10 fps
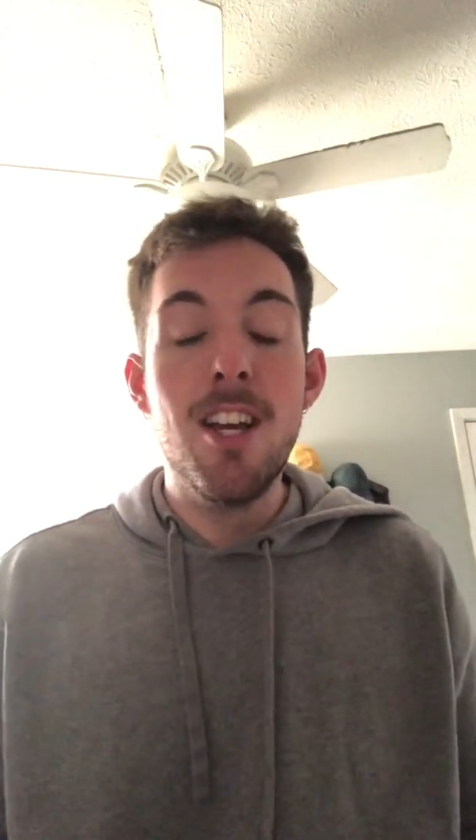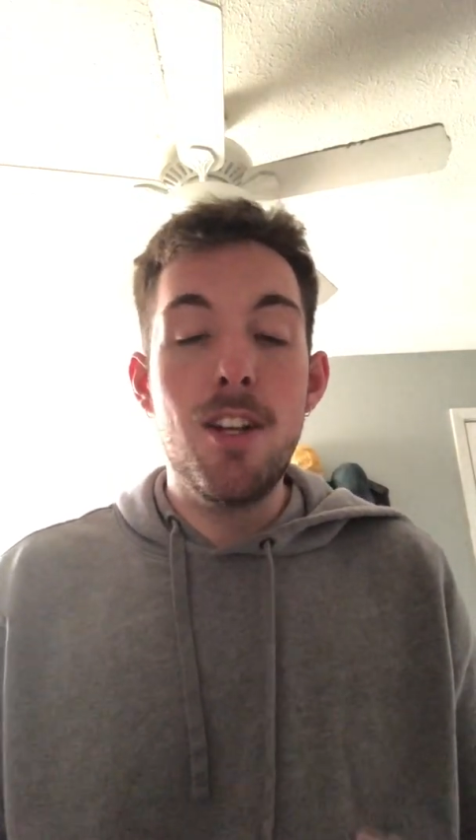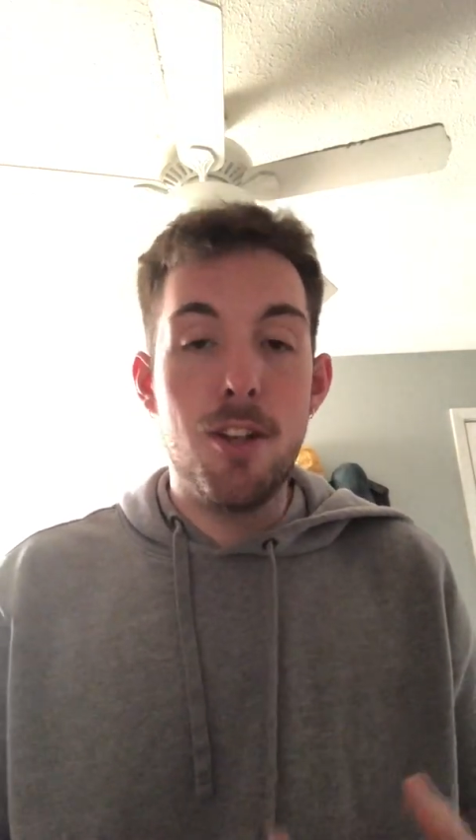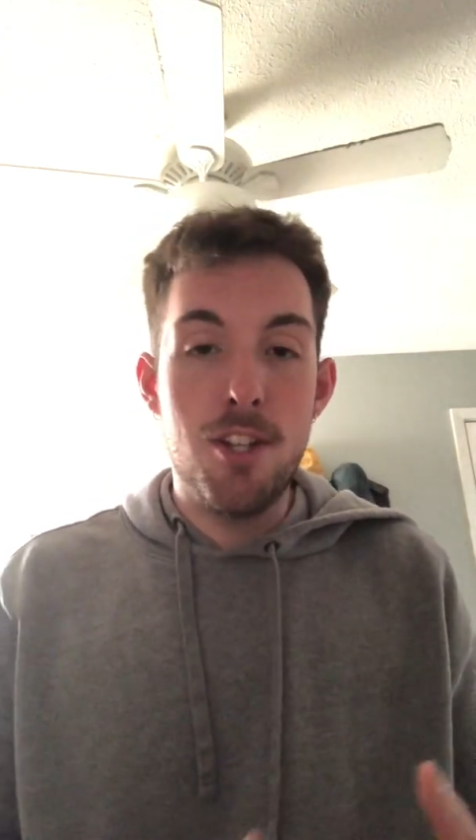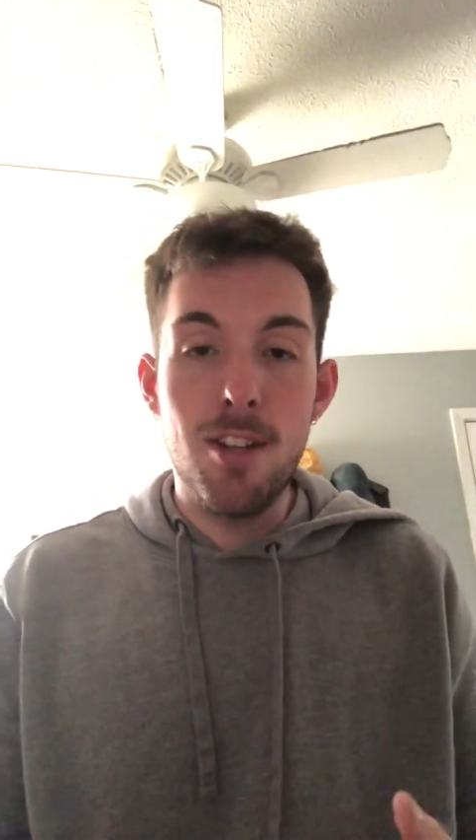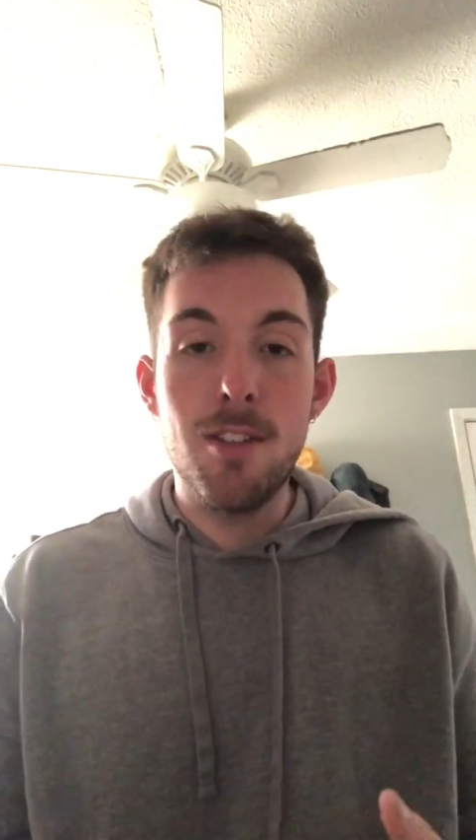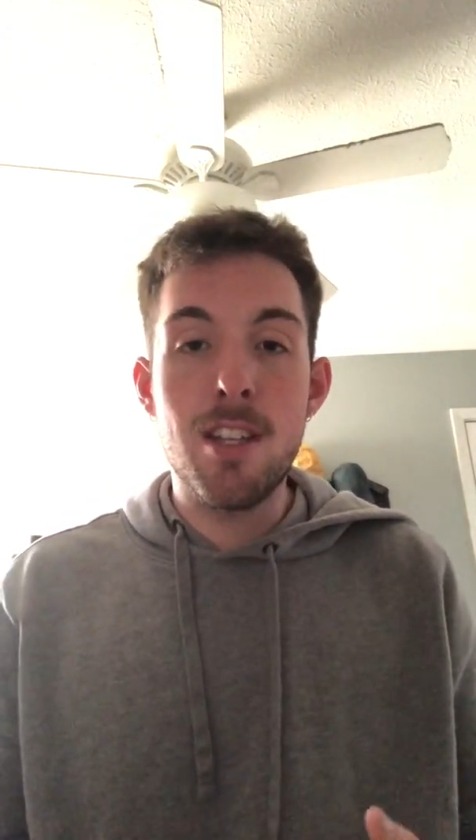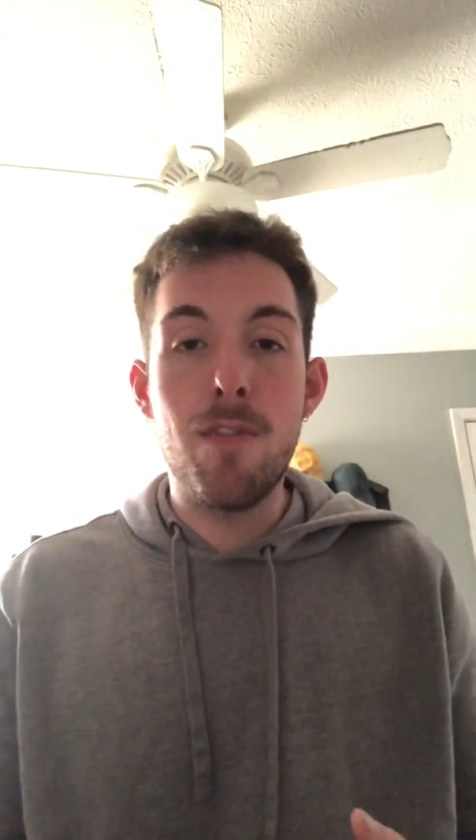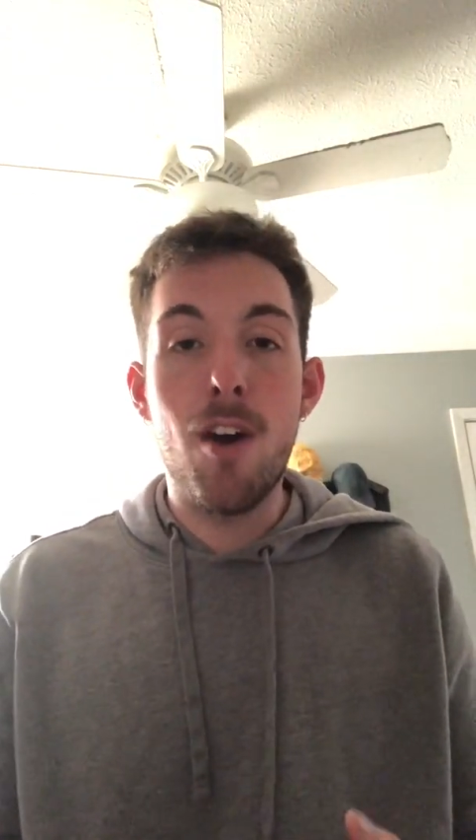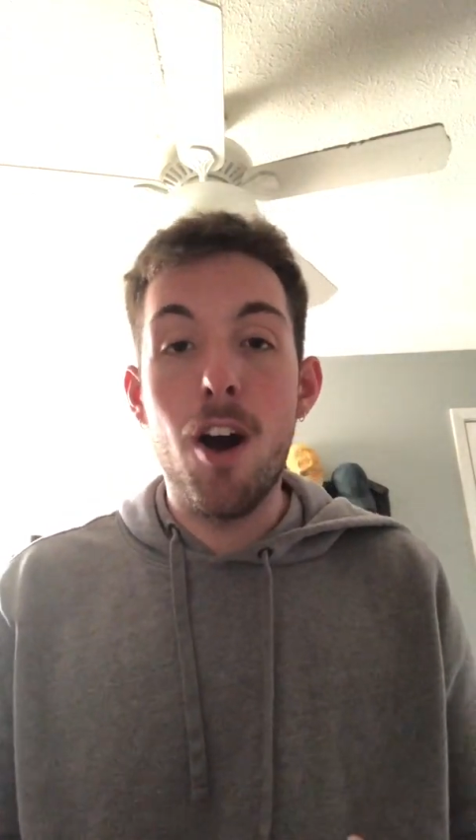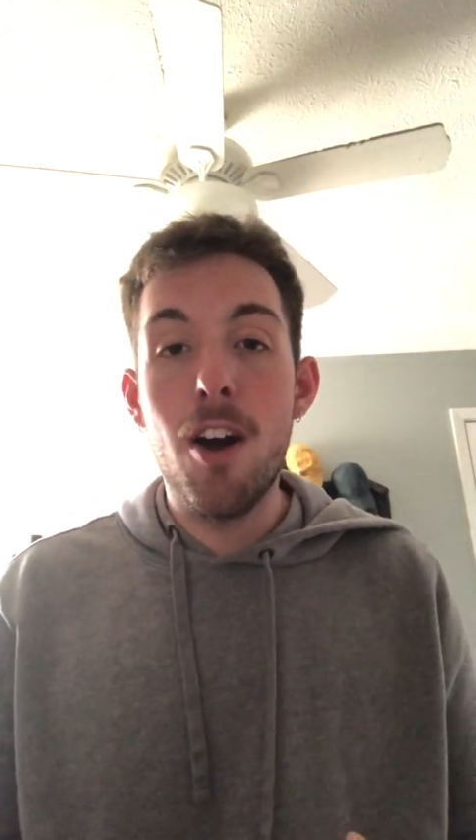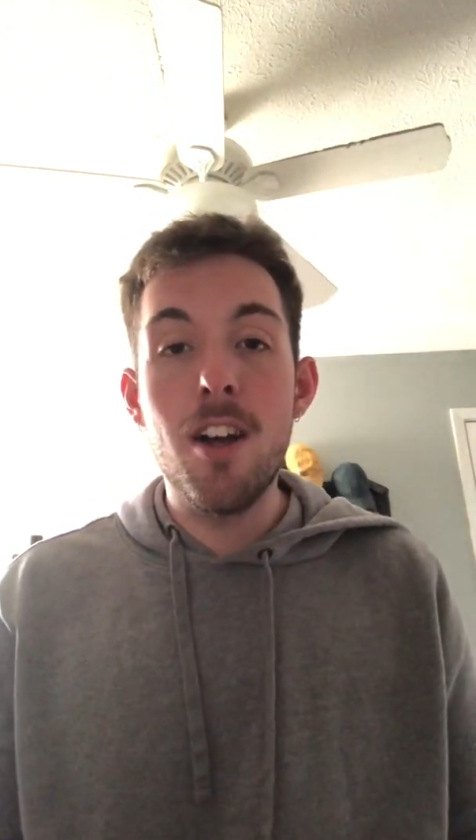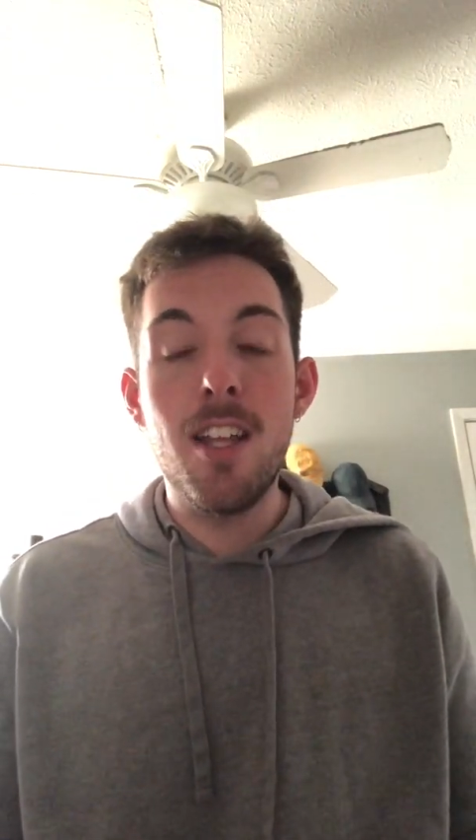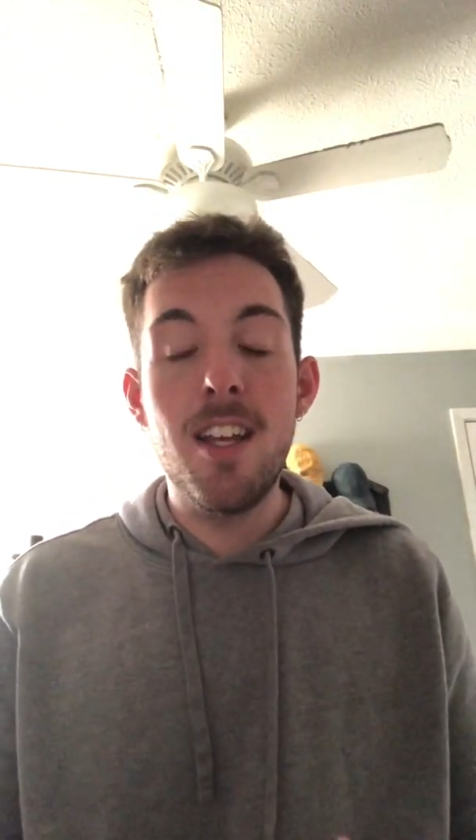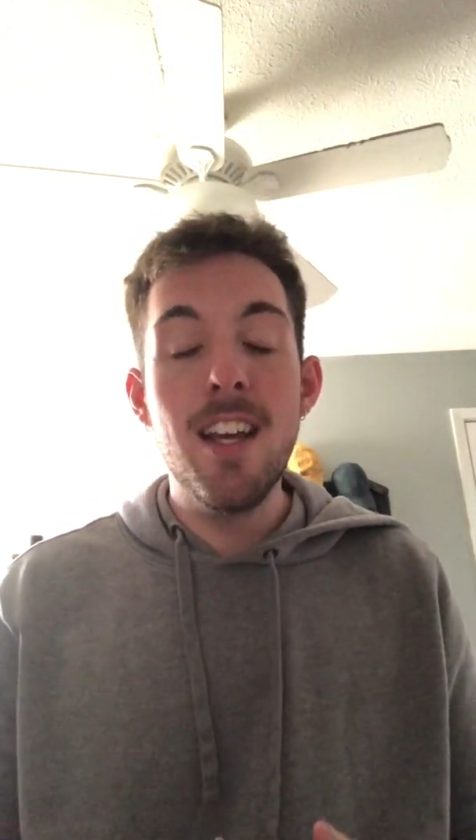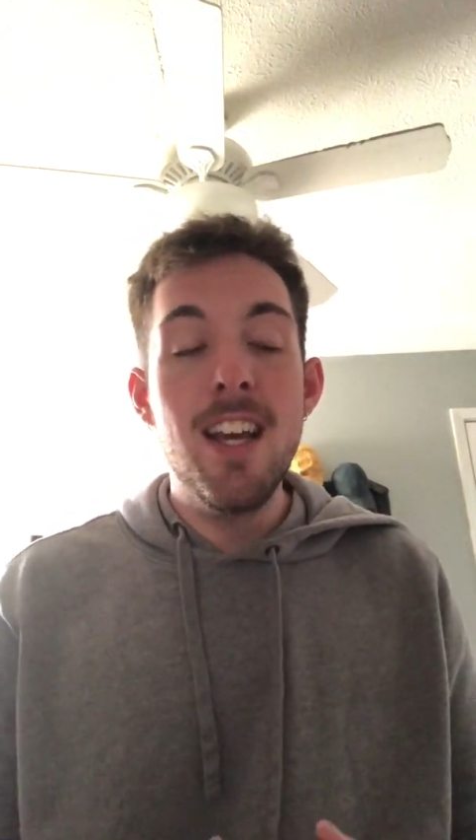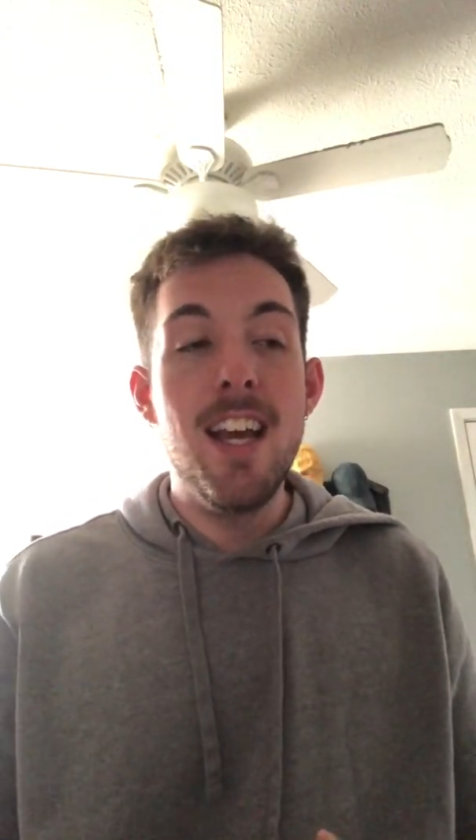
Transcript: your students have already